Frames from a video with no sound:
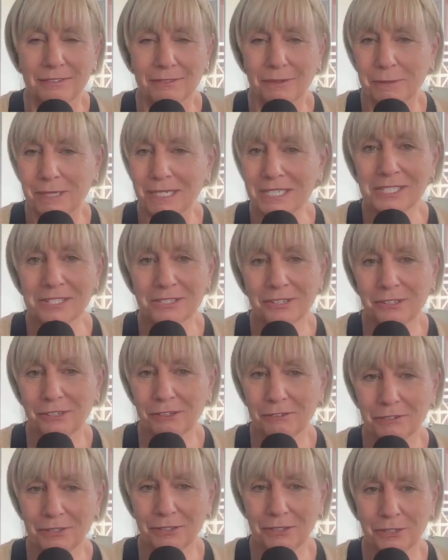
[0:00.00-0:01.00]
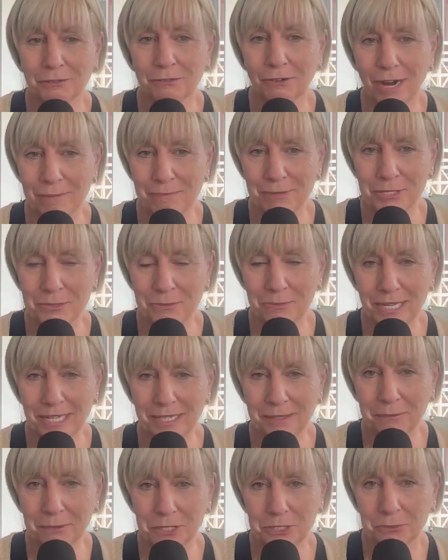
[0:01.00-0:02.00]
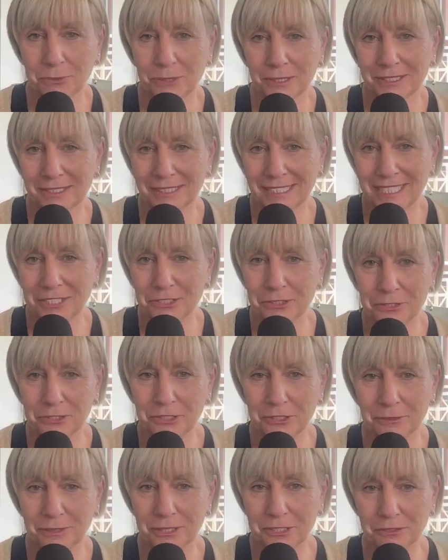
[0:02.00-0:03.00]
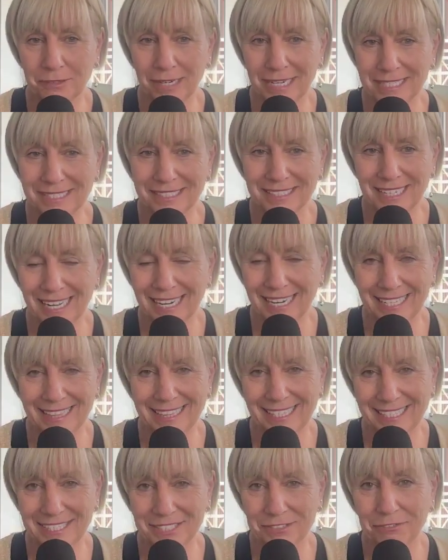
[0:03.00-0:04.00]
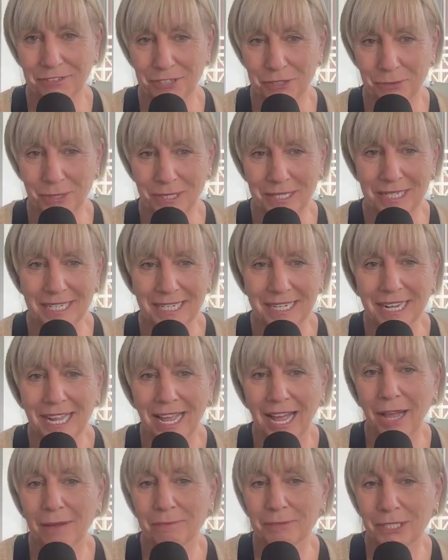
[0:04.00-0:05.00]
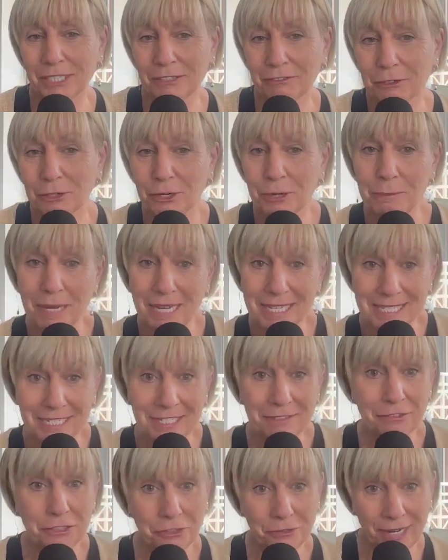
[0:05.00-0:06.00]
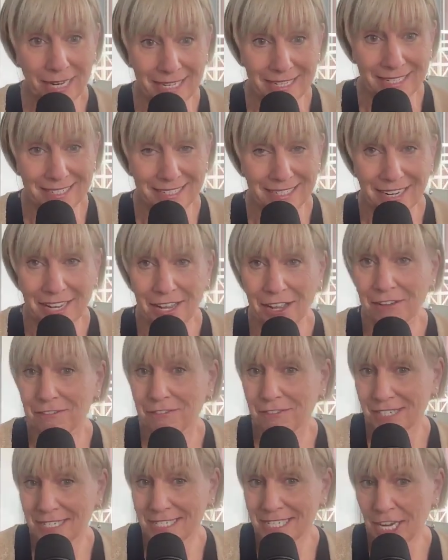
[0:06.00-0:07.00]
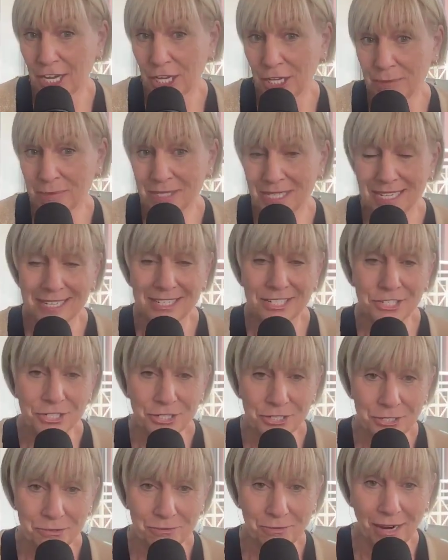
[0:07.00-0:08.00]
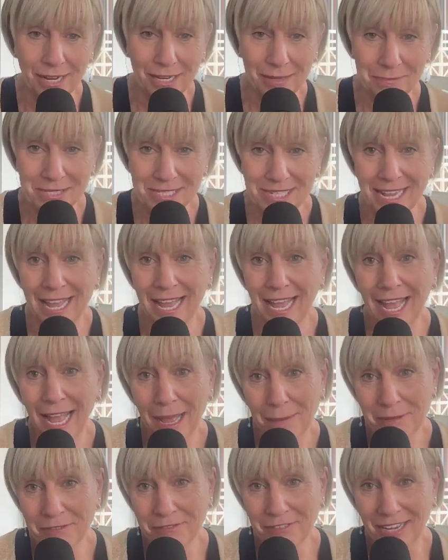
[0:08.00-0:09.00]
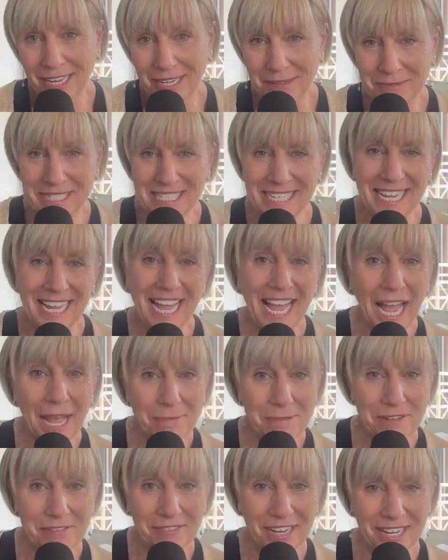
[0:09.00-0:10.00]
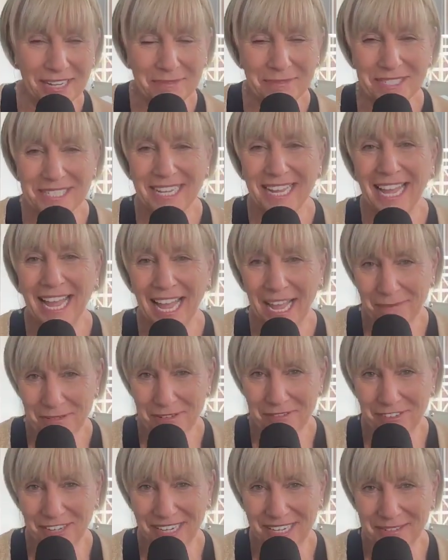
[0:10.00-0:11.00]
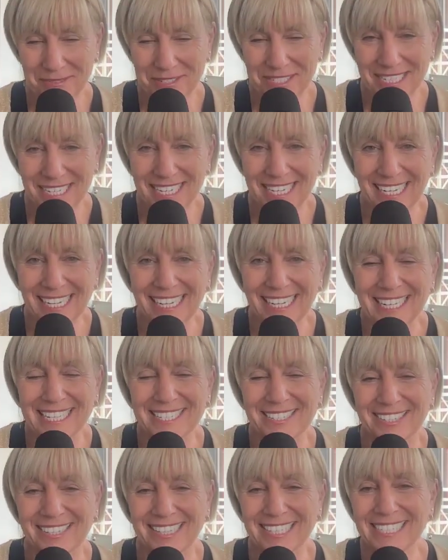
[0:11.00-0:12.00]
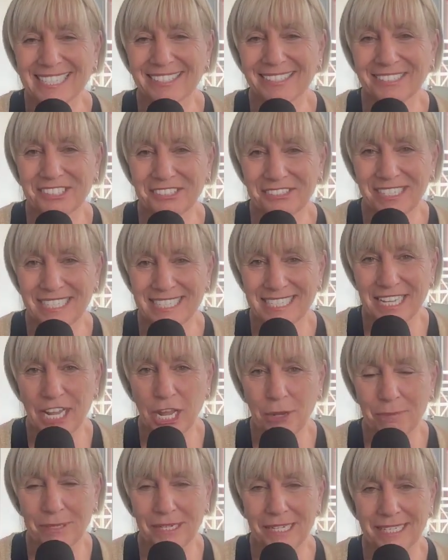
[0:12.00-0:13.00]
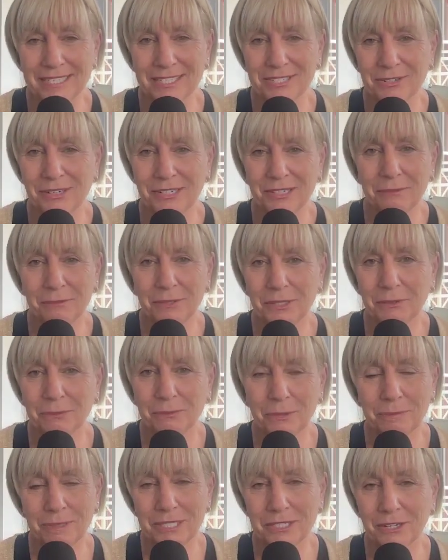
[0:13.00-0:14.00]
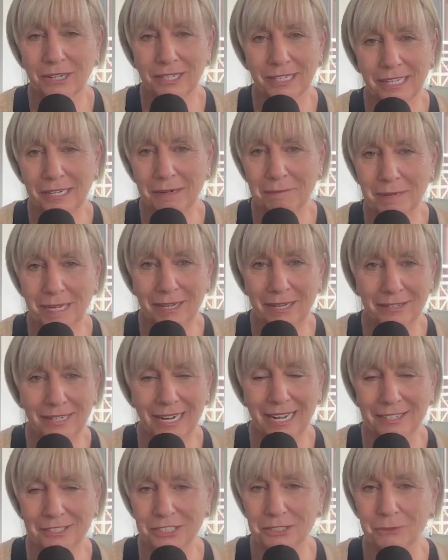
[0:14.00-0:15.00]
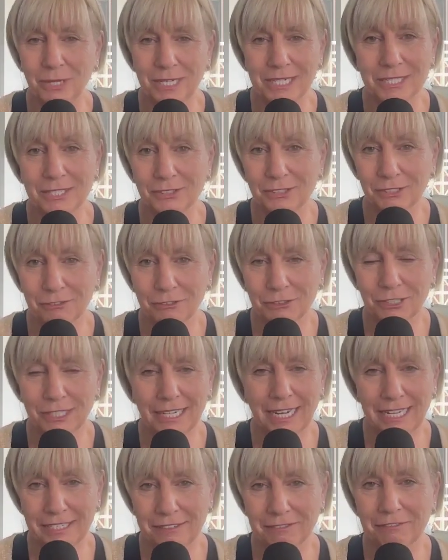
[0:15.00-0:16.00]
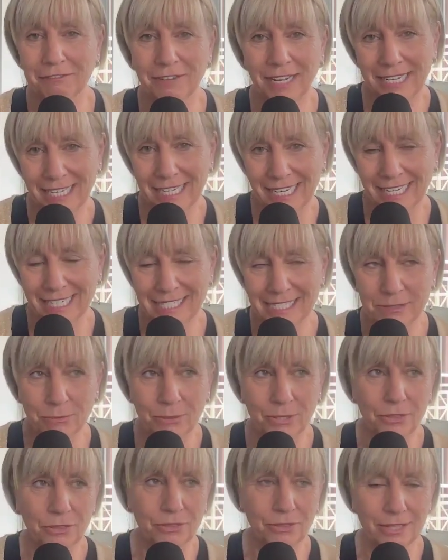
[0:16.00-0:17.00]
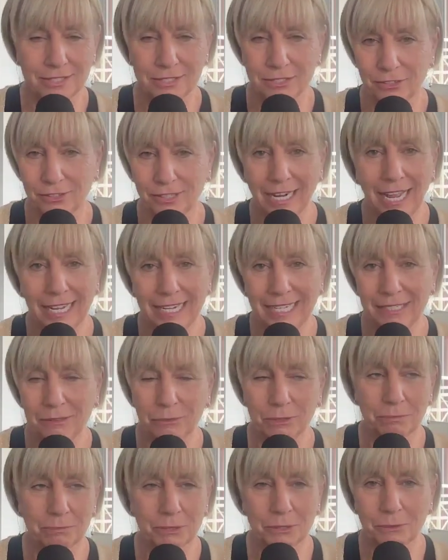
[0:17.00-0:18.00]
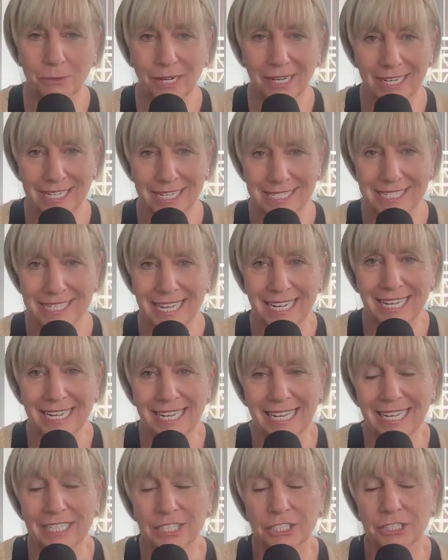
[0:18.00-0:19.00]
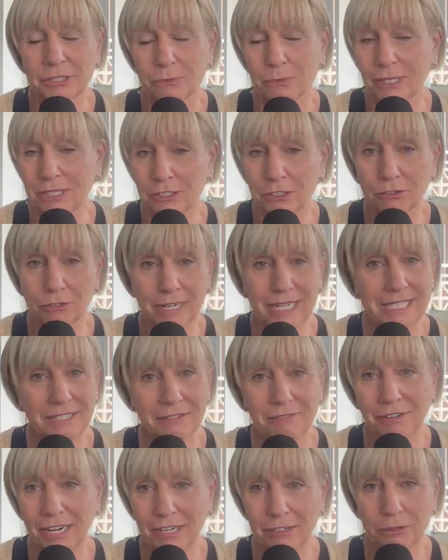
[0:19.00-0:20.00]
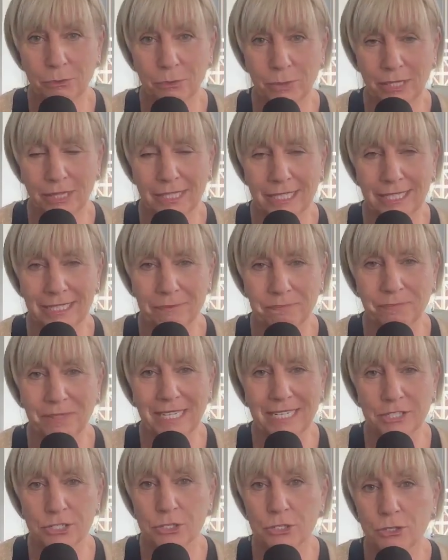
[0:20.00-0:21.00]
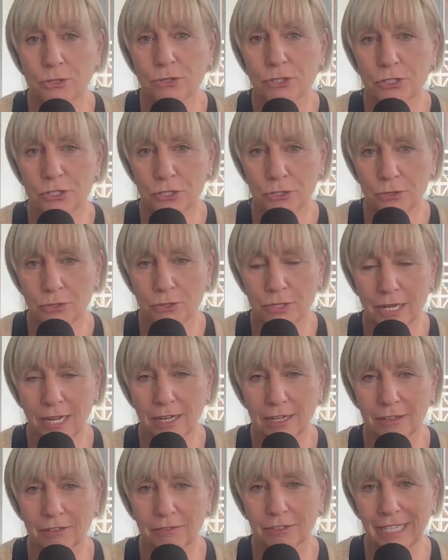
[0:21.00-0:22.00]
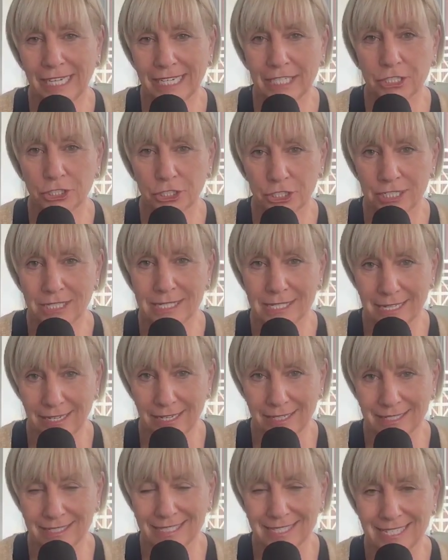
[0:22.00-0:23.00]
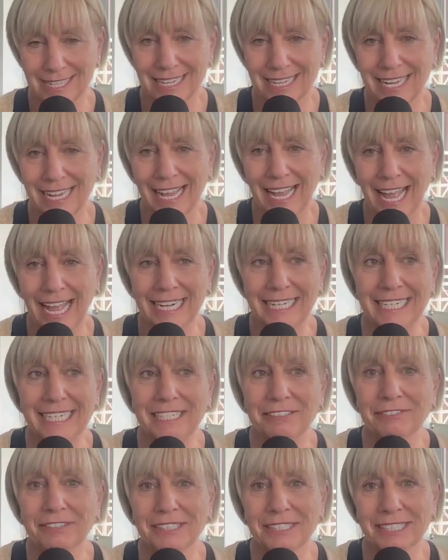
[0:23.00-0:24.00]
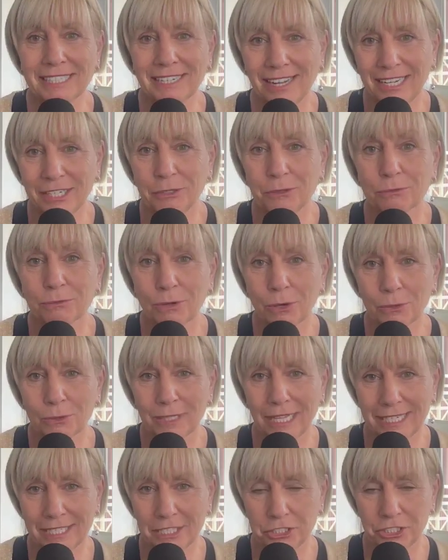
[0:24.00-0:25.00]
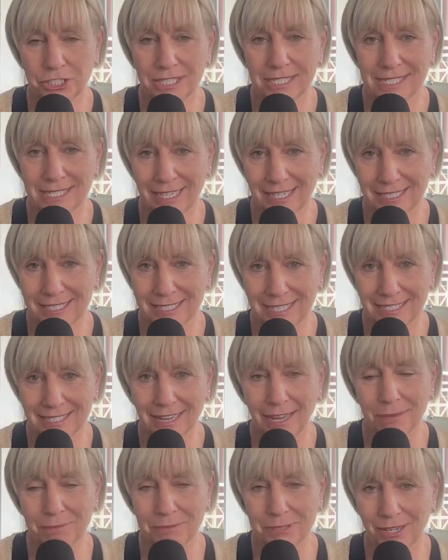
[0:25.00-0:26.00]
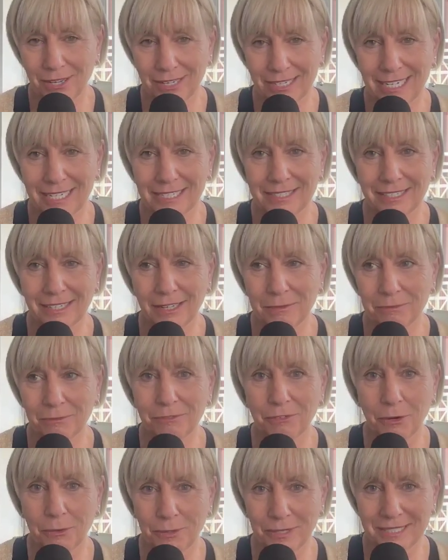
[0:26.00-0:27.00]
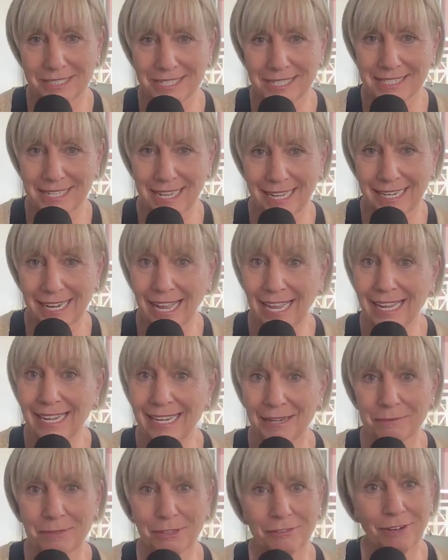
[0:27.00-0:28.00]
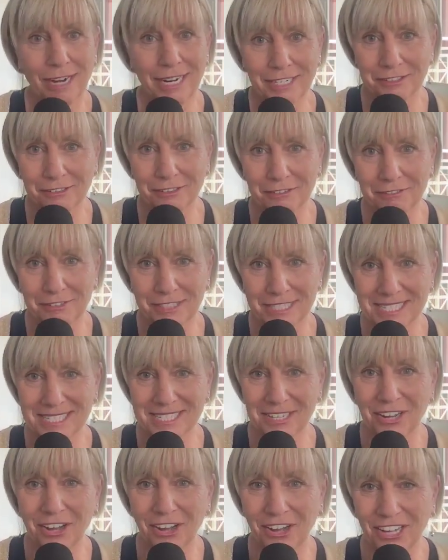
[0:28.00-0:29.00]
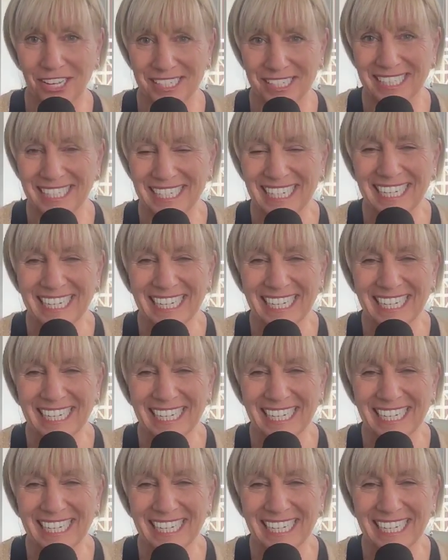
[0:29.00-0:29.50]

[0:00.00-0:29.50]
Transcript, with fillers: I'm going to start off with a little rhyme this week, which will lead you to a trend, and I think it's a fun one. I'm looking for a positive trend. Fun times, just rhymes, happy vibes, happy vibes, happy vibes. So this little trend is happening. It started with a woman talking about how she wanted to look for a guy in finance with a certain height, with blue eyes. She went crazy viral with it. It's to the tune of Like a G six. And even the guy who wrote Like a G six has hopped on and come forward to say, hey, I'm the writer of this song.